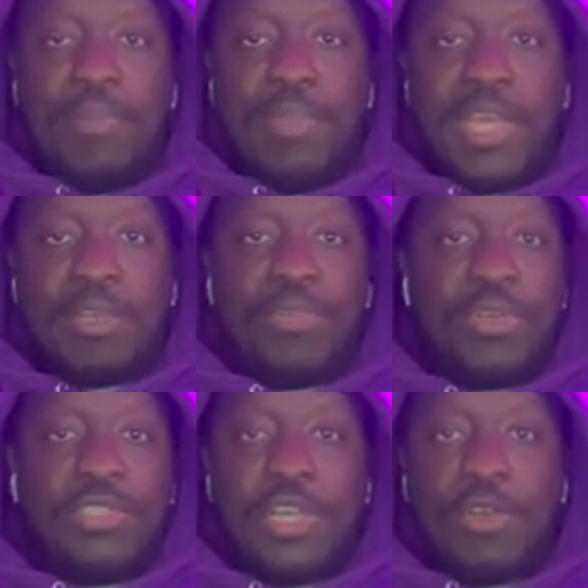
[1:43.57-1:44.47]
Mac
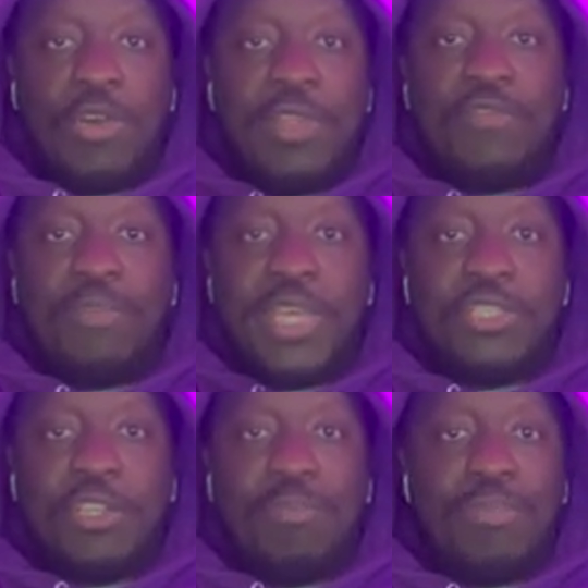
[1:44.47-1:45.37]
because I've got
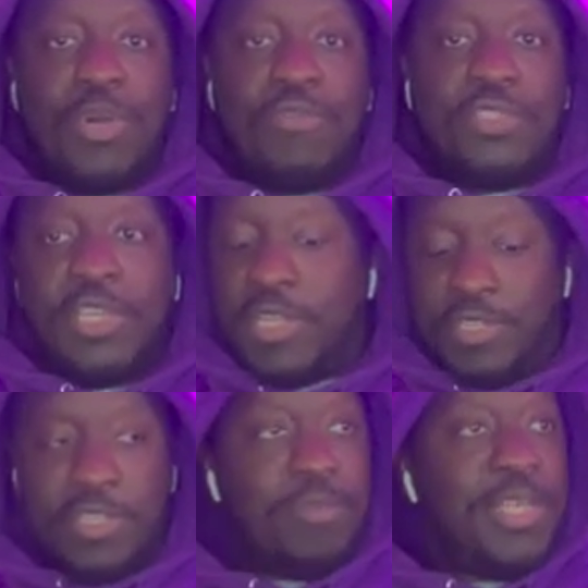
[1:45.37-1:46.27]
information on both, so you're going to
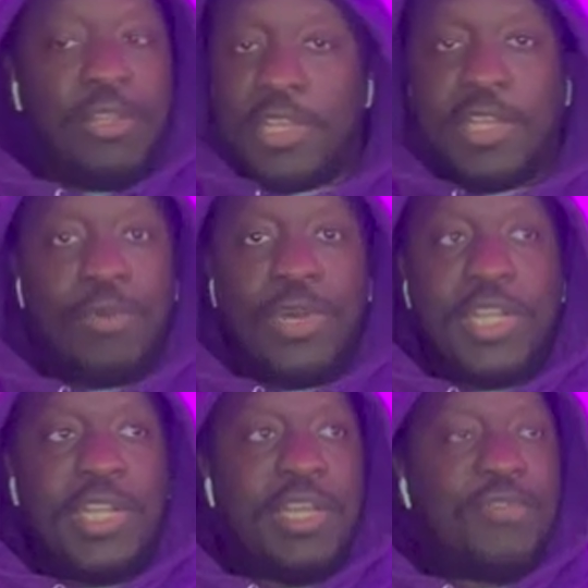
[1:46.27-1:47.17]
see me looking at one
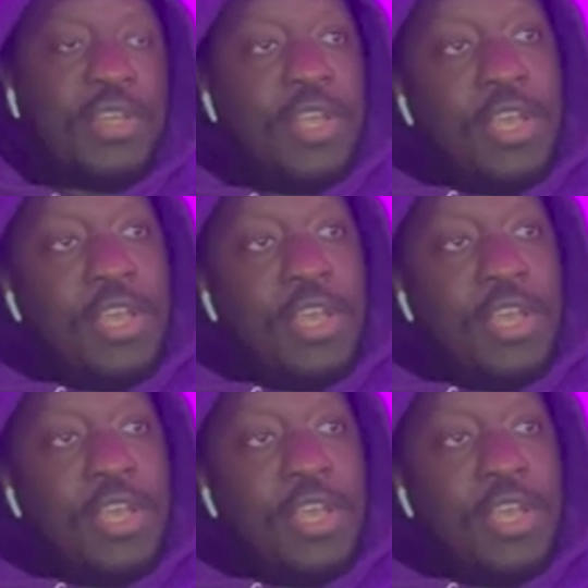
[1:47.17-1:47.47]
and the other.